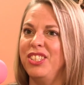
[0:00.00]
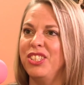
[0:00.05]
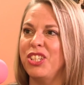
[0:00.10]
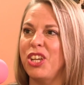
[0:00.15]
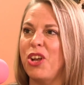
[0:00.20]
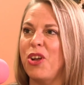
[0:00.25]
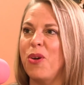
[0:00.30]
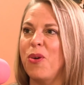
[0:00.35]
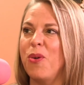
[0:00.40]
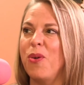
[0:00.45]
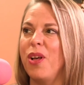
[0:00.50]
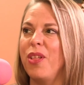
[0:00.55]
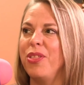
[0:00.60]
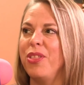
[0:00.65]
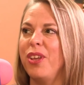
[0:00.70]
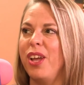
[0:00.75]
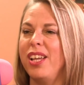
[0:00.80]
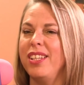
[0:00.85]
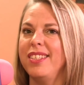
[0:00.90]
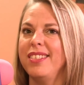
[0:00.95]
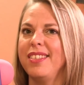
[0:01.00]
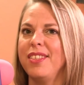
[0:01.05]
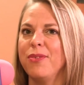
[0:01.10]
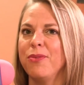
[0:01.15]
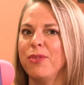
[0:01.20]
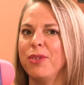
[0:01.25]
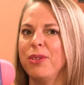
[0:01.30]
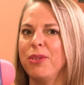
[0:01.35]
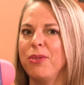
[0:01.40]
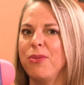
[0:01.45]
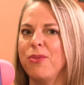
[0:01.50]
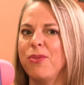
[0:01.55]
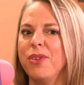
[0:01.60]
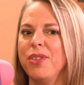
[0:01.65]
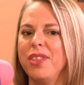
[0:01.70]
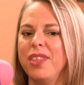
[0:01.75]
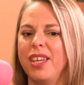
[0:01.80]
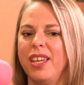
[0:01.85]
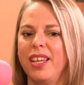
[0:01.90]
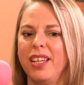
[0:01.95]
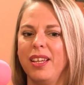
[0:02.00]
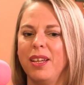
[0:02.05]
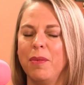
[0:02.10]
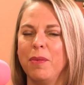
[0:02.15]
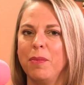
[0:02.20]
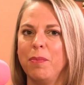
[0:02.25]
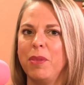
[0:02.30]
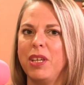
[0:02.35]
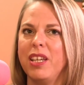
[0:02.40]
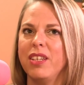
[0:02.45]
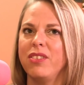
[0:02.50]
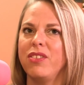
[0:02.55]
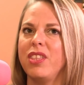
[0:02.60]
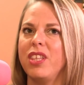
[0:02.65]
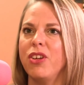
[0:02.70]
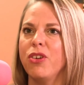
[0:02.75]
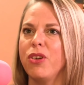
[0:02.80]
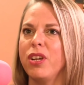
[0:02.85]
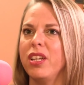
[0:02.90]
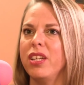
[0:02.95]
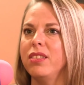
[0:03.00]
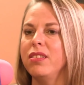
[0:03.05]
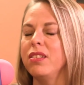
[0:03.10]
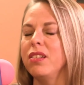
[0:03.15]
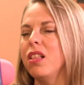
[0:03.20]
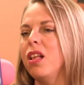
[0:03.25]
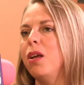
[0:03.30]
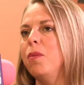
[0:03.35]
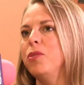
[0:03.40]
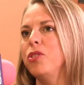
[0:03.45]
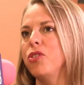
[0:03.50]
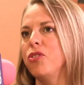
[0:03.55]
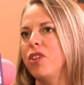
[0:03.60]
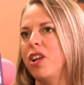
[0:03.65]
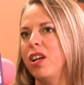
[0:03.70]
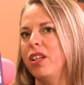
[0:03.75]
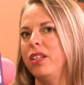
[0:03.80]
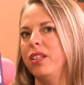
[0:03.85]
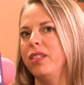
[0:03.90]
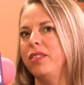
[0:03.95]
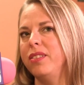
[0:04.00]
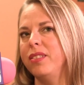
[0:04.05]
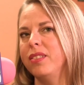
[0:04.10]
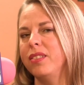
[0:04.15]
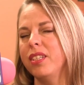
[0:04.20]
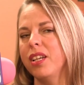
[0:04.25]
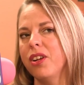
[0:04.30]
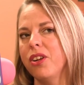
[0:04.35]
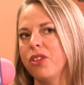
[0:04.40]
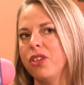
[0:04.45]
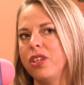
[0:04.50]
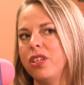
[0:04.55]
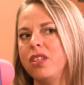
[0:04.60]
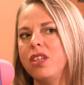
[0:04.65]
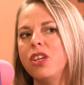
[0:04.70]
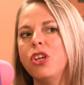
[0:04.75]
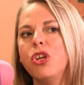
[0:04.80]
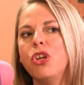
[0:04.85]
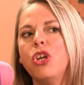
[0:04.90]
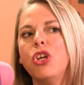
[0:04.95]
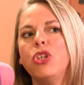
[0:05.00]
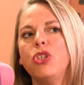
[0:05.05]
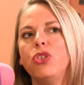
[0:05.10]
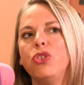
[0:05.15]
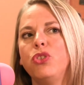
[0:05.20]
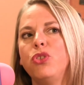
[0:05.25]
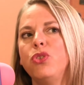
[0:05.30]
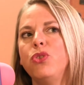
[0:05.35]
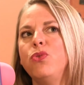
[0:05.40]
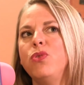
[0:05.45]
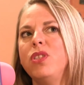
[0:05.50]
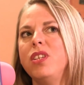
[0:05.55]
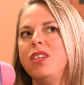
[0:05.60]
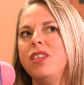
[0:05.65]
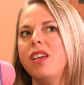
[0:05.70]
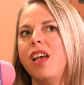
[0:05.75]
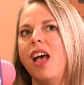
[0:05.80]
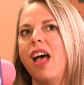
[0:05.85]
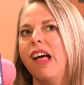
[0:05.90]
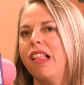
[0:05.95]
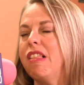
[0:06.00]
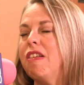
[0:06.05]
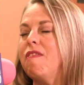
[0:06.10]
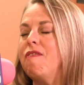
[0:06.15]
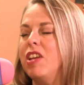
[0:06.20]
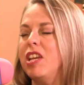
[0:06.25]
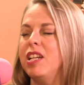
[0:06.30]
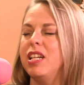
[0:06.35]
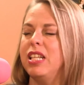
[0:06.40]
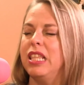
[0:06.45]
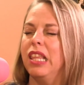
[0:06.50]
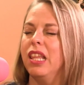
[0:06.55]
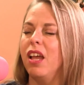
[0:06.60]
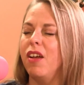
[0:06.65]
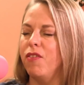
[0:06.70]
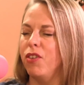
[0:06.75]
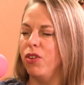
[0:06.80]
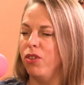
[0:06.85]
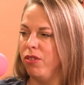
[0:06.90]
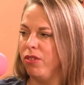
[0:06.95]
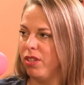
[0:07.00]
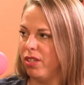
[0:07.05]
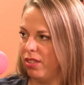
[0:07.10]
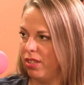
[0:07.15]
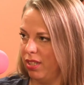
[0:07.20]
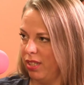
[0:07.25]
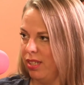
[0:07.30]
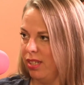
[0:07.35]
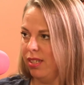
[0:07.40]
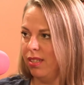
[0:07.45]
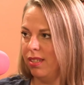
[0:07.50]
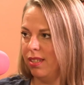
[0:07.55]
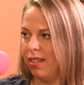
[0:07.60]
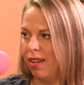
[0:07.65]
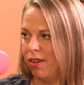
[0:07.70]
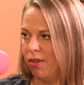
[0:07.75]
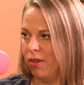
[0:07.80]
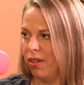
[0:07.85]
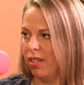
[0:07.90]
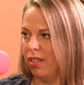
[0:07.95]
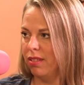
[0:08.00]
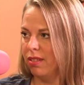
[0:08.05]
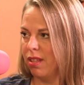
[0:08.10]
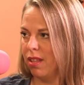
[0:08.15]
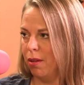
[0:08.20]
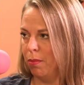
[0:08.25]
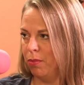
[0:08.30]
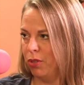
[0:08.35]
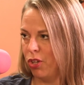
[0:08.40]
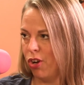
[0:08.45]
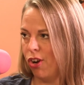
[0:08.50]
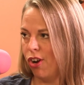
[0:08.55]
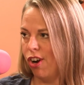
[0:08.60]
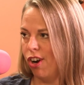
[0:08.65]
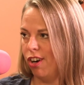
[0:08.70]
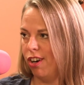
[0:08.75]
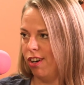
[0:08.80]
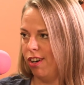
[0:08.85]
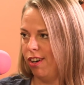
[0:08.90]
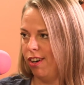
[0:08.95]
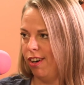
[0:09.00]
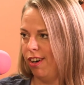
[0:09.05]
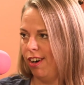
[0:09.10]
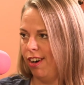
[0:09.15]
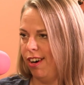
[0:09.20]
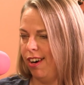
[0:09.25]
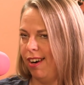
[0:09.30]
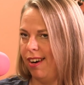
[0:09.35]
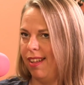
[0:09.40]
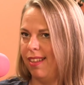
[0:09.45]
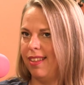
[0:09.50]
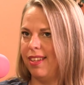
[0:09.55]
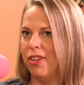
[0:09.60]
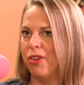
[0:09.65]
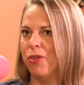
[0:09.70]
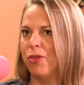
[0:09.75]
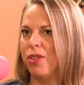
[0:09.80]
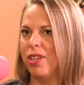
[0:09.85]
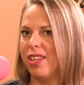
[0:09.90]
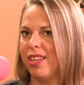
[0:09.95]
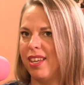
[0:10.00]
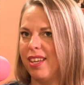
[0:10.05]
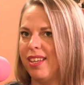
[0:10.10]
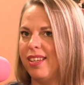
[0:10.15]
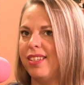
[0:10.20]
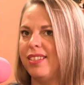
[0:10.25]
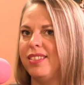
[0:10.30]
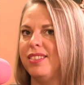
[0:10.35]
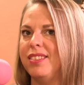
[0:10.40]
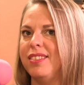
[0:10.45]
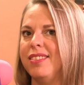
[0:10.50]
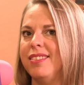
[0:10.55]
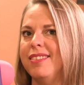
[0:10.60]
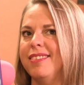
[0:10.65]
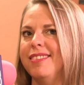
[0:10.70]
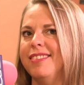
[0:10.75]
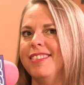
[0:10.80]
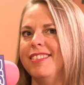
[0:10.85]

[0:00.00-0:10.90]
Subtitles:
so that's the really cool thing, because their kids clubs are not necessarily to the elevated level that the DCL kids clubs are. You know, the kids